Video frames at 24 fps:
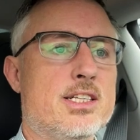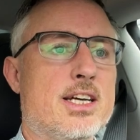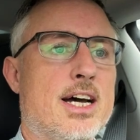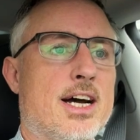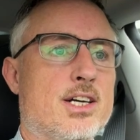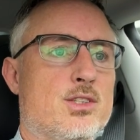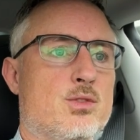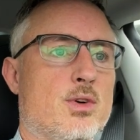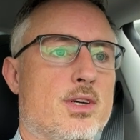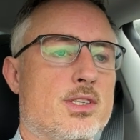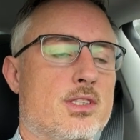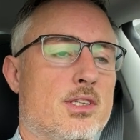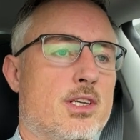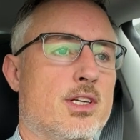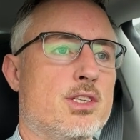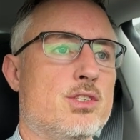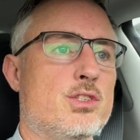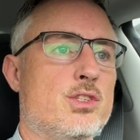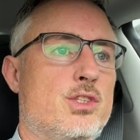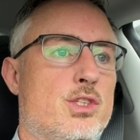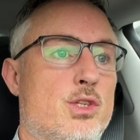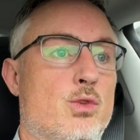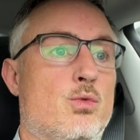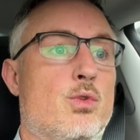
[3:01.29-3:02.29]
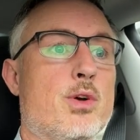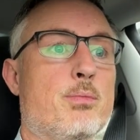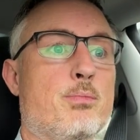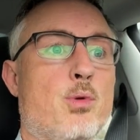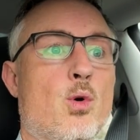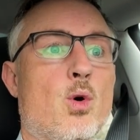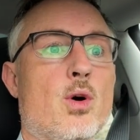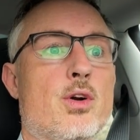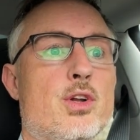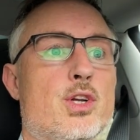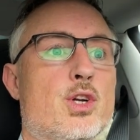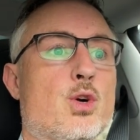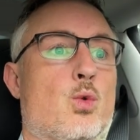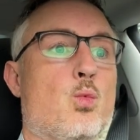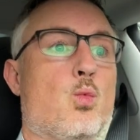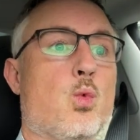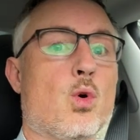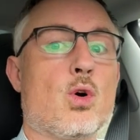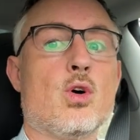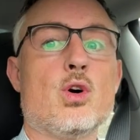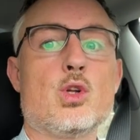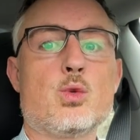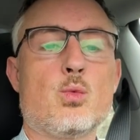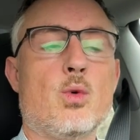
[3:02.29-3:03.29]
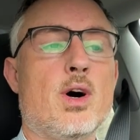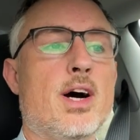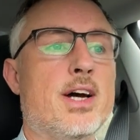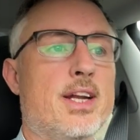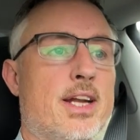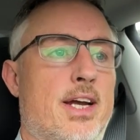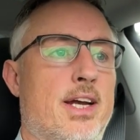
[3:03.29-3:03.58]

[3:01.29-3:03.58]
tax residents, you report your worldwide